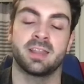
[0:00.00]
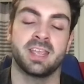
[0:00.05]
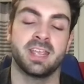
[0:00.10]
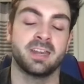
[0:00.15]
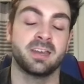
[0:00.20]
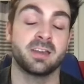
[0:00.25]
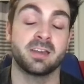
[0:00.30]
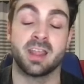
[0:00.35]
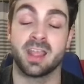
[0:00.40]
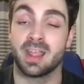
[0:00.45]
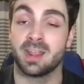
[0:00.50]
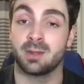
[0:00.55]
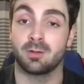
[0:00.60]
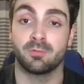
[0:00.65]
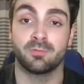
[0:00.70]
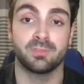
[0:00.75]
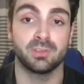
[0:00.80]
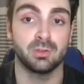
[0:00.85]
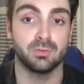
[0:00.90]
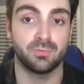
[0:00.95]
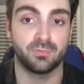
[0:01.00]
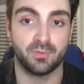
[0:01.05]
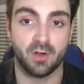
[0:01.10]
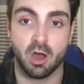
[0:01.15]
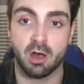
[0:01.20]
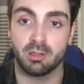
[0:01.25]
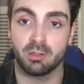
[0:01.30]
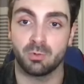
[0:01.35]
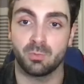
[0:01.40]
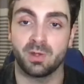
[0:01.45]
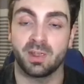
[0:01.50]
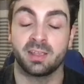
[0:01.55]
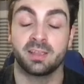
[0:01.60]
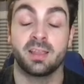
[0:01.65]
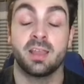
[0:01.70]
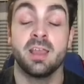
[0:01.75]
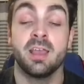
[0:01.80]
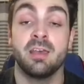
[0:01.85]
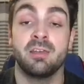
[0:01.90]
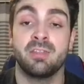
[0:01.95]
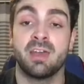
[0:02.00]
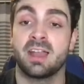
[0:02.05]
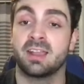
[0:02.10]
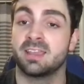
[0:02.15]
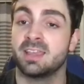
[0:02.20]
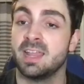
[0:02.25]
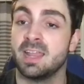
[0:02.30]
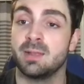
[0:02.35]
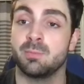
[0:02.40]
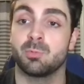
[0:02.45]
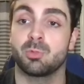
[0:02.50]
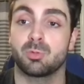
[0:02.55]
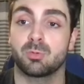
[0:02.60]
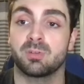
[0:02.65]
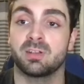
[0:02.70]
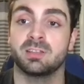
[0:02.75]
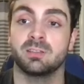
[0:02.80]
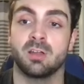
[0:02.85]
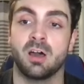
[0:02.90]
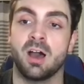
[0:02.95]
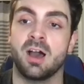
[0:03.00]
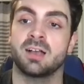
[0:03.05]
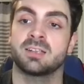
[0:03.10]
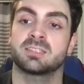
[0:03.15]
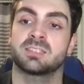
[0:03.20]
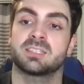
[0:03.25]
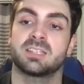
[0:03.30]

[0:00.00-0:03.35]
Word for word: in an interview following that game three loss.